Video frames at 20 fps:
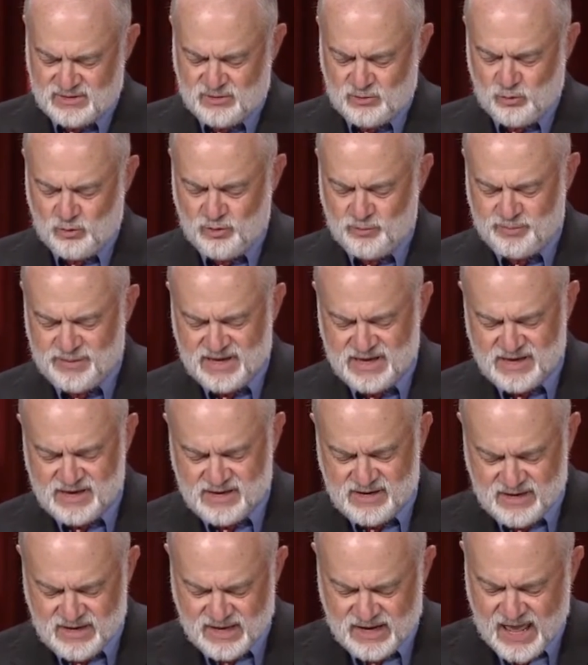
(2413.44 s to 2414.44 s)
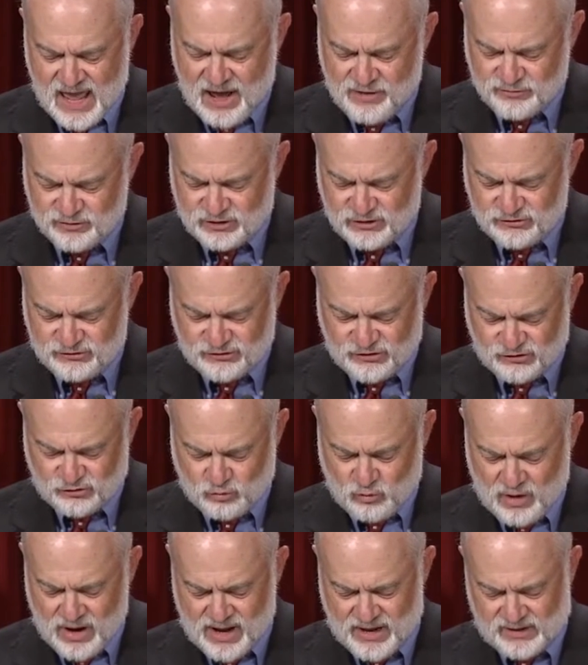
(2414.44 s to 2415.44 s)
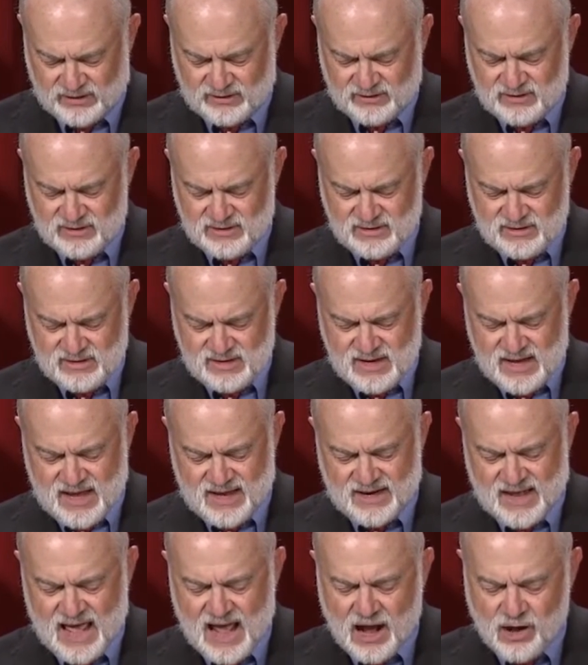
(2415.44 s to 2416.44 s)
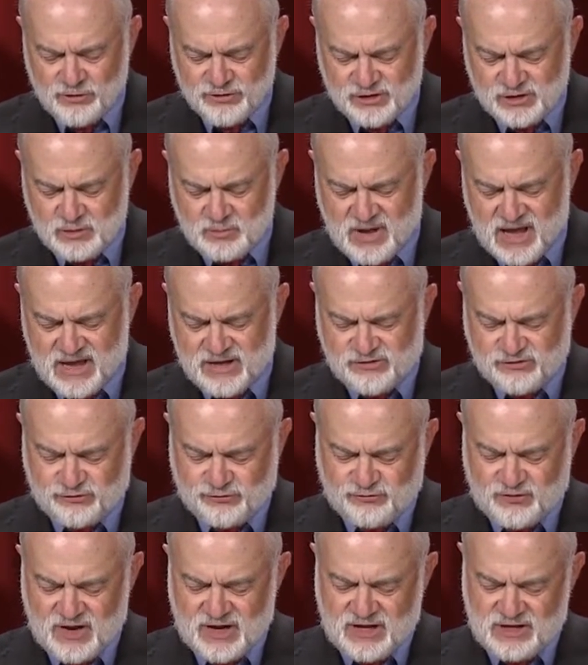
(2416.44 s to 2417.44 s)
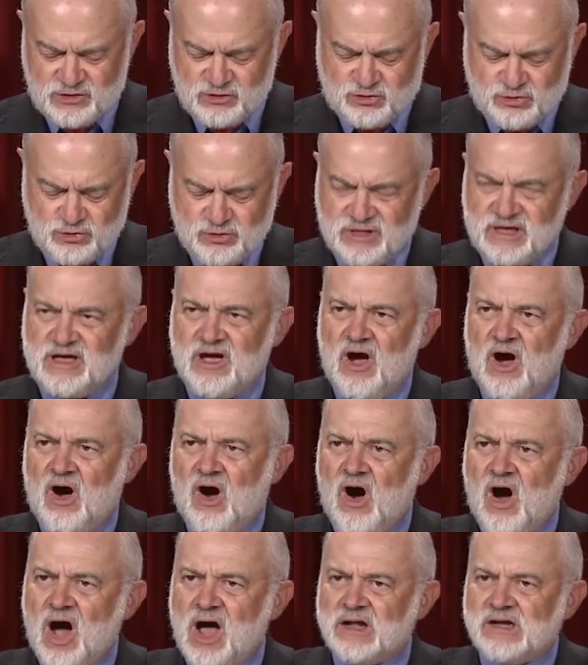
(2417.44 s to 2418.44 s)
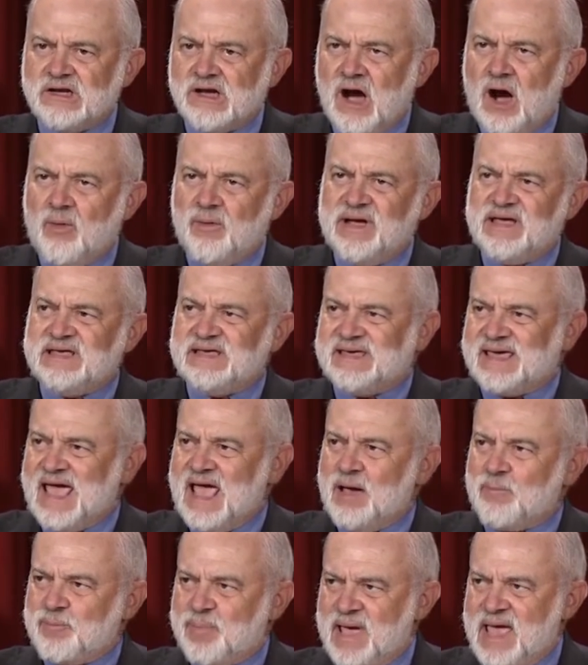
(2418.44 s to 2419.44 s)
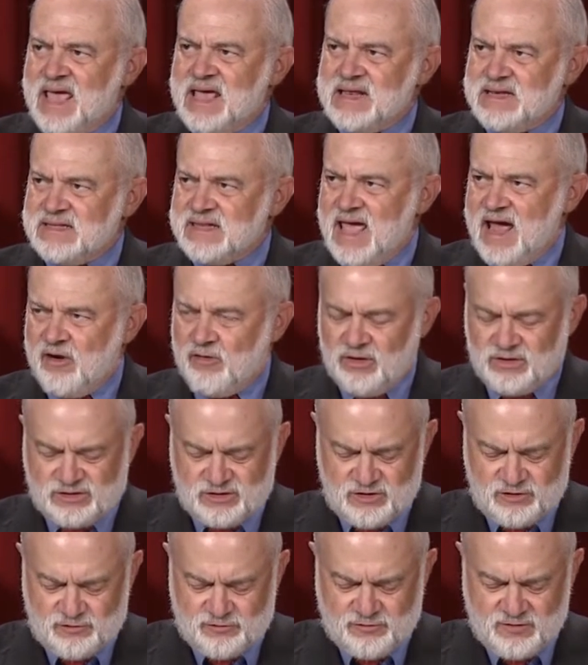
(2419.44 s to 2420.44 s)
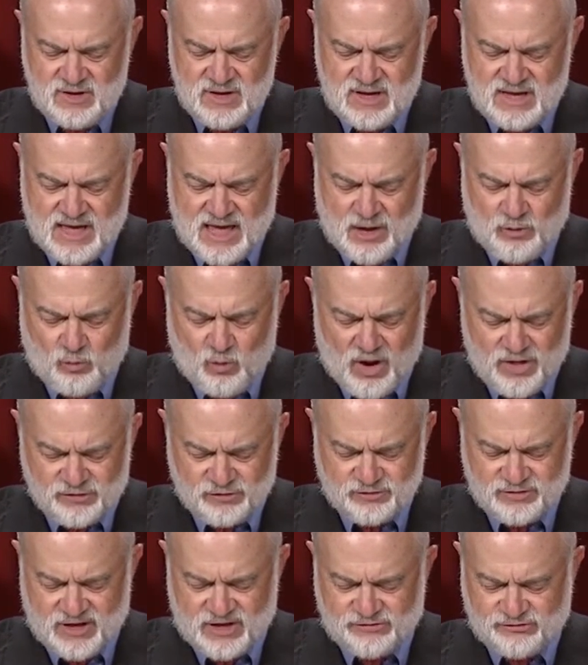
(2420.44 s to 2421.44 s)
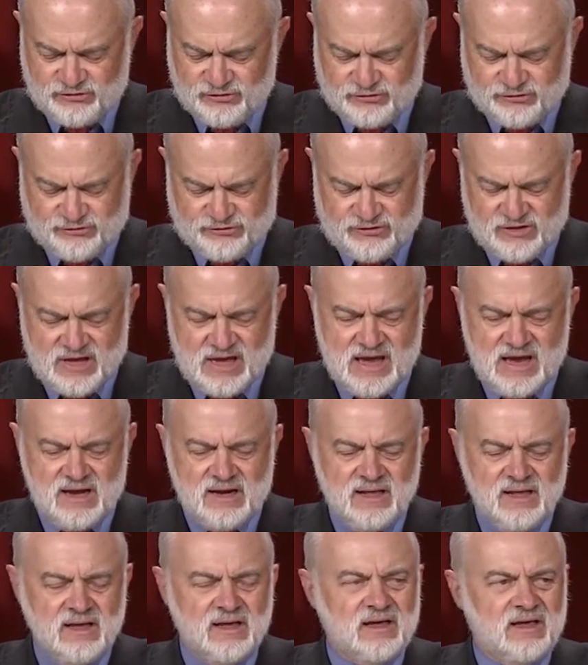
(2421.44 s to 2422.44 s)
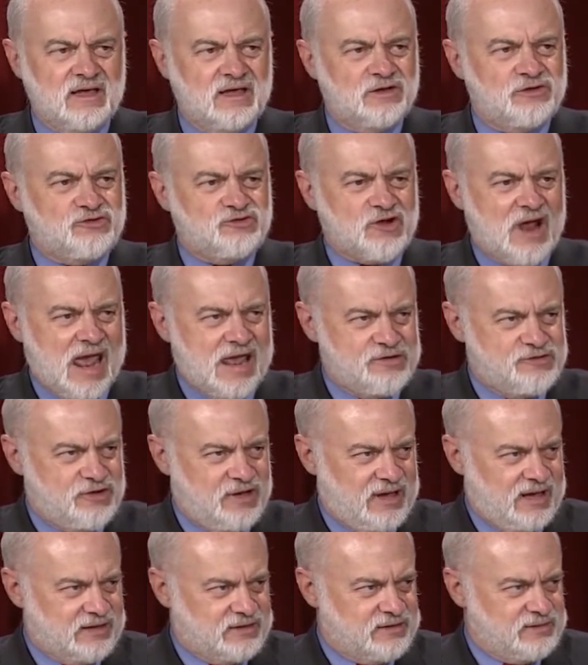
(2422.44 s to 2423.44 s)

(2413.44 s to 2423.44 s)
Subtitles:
will be in evidence as well, and how the debates fit into the ongoing campaign narrative and whether they succeed in changing it.